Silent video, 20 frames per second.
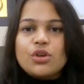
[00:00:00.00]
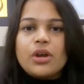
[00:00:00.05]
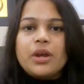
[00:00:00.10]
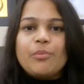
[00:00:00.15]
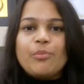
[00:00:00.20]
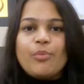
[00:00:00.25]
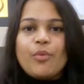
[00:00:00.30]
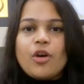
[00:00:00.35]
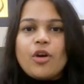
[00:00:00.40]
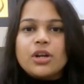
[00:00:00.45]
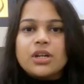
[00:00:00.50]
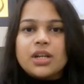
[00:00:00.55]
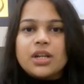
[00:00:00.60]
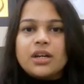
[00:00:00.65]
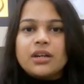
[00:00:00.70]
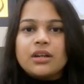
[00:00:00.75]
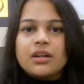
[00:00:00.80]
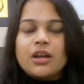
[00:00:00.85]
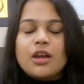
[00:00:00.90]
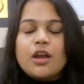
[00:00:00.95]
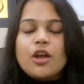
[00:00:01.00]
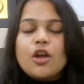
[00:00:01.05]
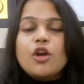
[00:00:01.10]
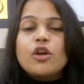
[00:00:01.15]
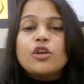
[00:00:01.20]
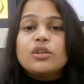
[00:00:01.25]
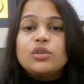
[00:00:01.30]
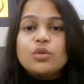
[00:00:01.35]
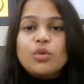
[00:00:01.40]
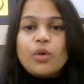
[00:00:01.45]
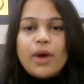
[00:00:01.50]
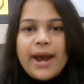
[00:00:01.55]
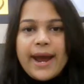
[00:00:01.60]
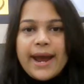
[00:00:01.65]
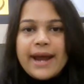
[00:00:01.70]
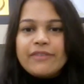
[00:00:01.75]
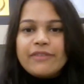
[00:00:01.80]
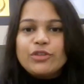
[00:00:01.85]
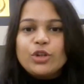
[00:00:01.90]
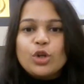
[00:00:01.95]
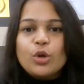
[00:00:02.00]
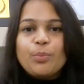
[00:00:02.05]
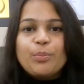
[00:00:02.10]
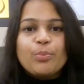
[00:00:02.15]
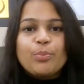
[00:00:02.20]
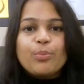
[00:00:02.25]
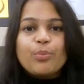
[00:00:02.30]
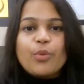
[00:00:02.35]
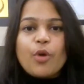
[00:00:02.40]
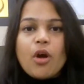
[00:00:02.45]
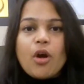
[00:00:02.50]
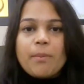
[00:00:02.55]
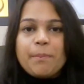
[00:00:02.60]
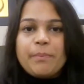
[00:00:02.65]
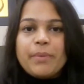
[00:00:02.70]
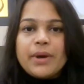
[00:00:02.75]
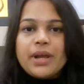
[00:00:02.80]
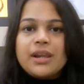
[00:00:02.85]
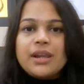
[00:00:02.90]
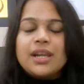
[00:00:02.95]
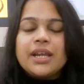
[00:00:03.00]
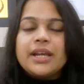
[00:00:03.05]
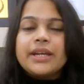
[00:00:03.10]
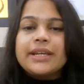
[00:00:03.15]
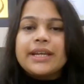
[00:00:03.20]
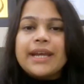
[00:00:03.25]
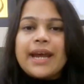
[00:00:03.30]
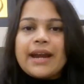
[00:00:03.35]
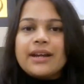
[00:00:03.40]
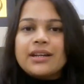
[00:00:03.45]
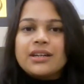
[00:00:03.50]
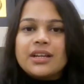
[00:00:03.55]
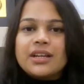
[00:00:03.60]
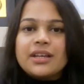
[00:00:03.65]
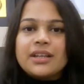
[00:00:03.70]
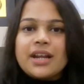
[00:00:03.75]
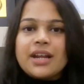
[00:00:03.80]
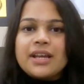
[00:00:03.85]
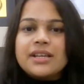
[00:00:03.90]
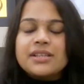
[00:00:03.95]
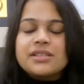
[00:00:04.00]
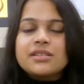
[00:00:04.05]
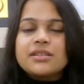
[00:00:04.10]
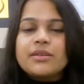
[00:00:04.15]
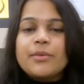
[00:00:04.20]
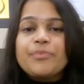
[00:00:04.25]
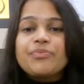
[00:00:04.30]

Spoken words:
important. You have to properly categorize